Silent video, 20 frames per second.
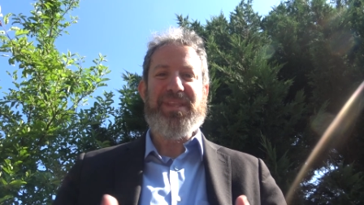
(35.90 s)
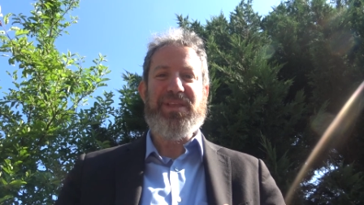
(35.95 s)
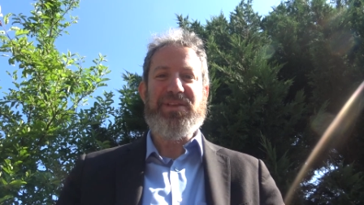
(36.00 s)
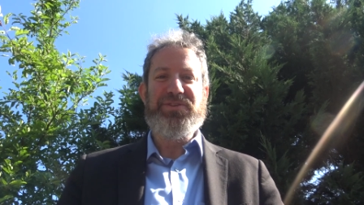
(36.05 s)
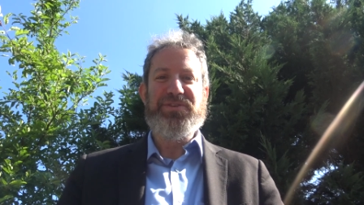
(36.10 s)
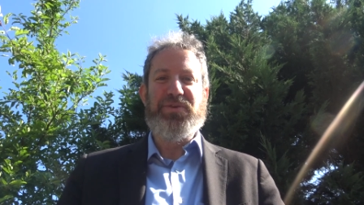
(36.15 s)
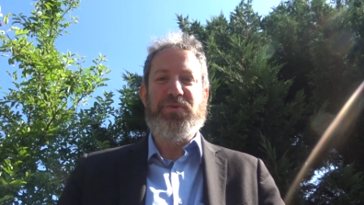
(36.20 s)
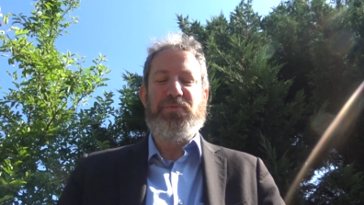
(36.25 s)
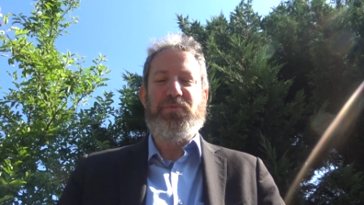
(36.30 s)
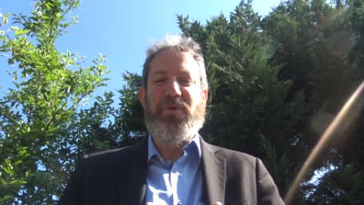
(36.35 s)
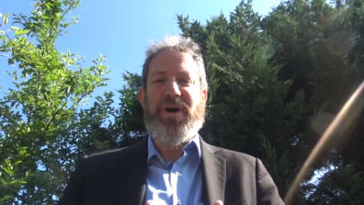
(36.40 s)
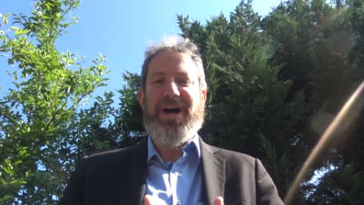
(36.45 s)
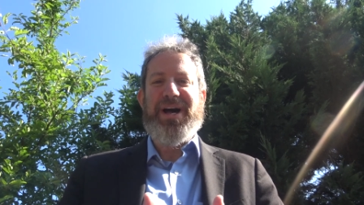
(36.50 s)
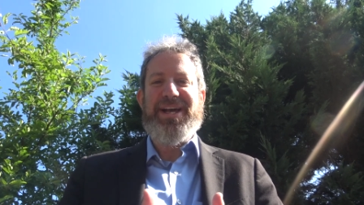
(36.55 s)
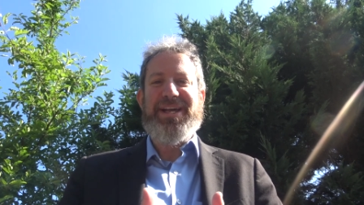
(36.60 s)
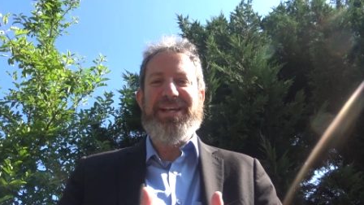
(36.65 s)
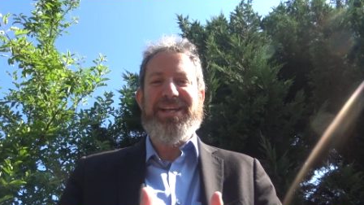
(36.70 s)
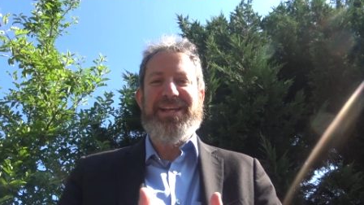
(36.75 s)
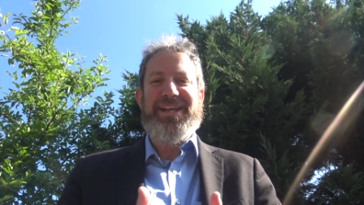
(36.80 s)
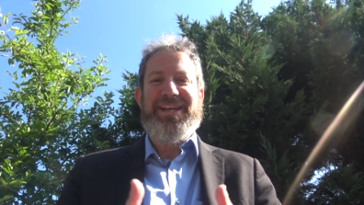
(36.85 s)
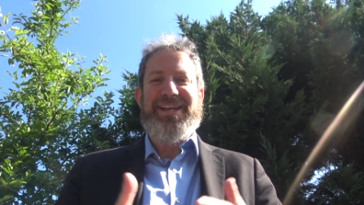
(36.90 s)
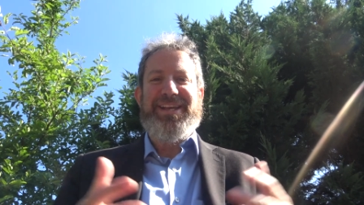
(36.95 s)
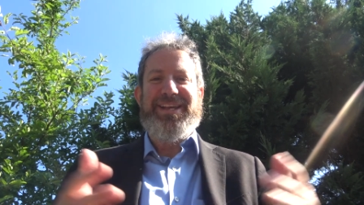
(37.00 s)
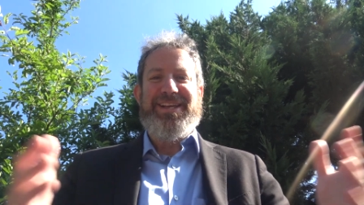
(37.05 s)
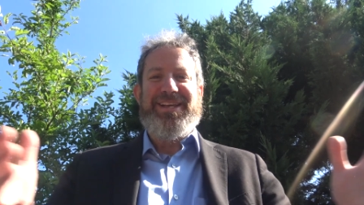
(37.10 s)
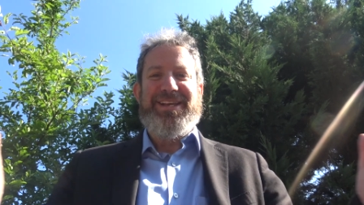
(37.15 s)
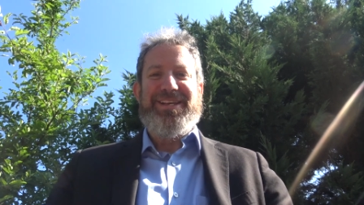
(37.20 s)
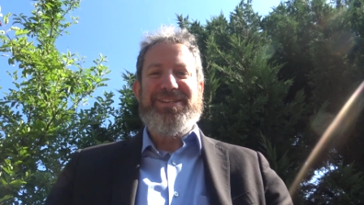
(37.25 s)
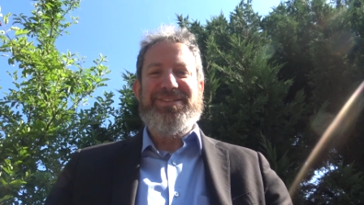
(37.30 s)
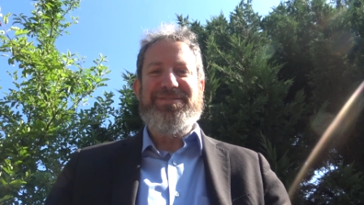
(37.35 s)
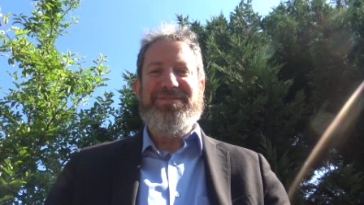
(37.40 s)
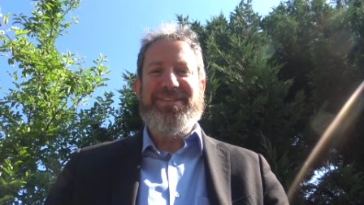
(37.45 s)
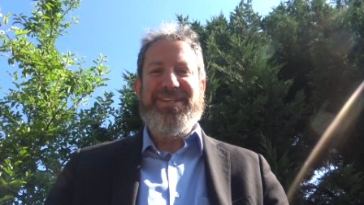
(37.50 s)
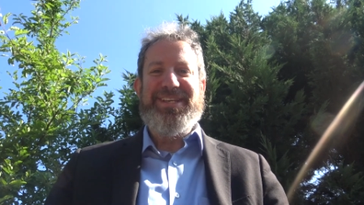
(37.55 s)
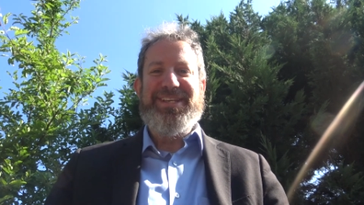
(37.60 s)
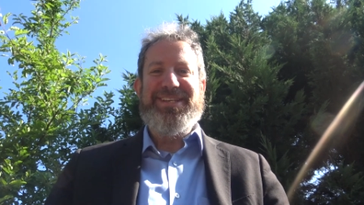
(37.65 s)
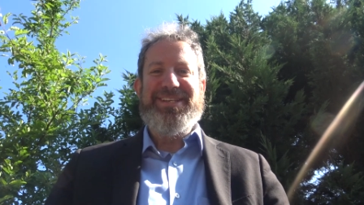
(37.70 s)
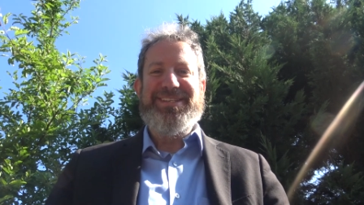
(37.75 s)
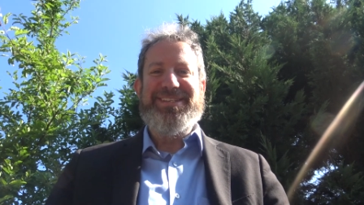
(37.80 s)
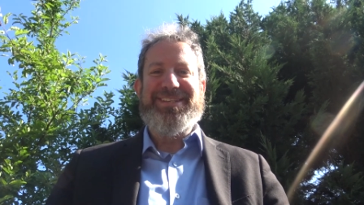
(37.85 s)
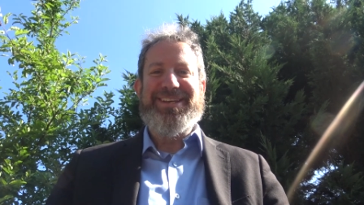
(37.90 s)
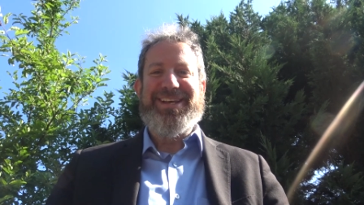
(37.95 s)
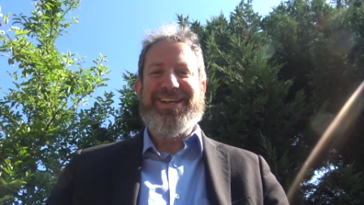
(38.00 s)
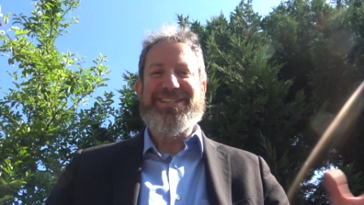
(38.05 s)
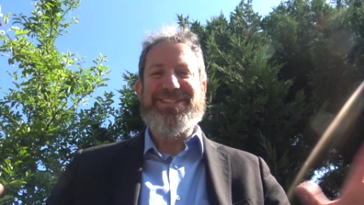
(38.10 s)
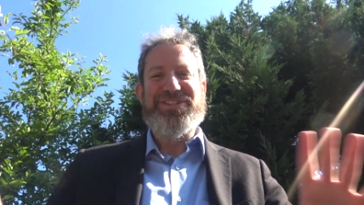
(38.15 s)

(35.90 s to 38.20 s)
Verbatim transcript: So why do these uh,